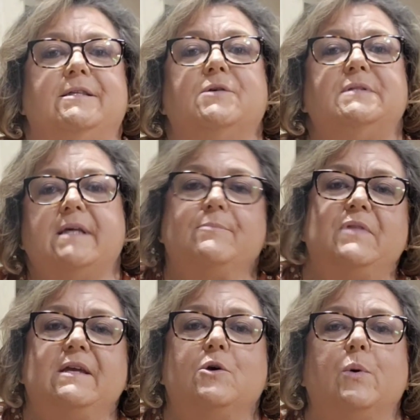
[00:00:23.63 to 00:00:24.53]
So
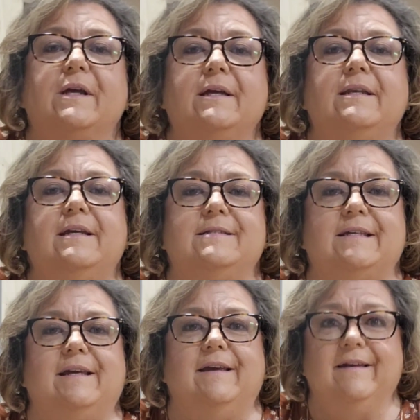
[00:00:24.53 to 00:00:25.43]
something quick and
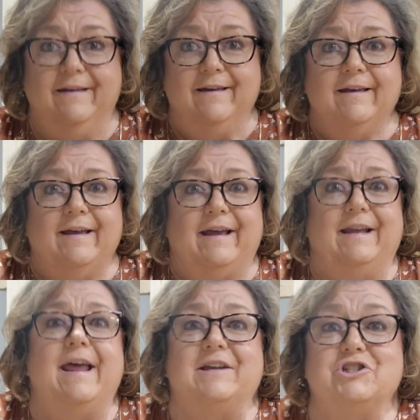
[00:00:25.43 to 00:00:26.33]
easy
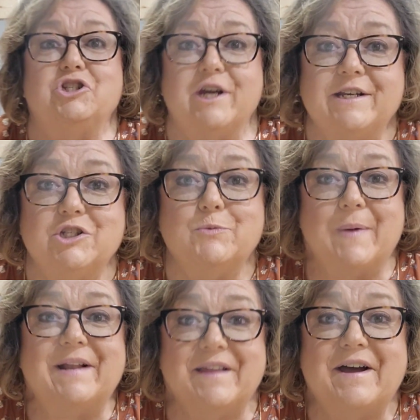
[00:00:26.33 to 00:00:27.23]
and has
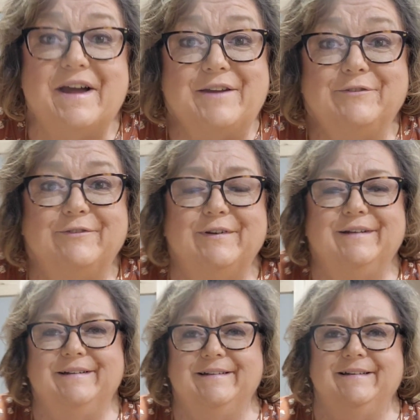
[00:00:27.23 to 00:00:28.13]
changed my life
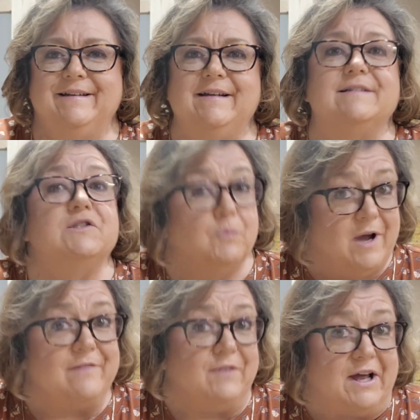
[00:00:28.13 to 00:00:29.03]
is
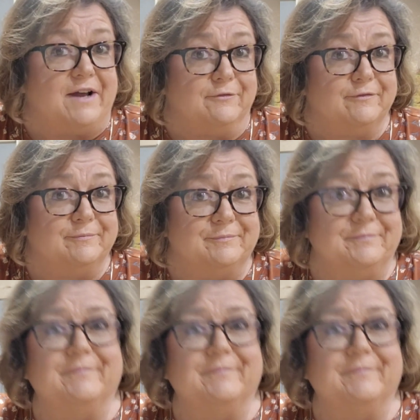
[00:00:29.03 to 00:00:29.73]
Thrive Life.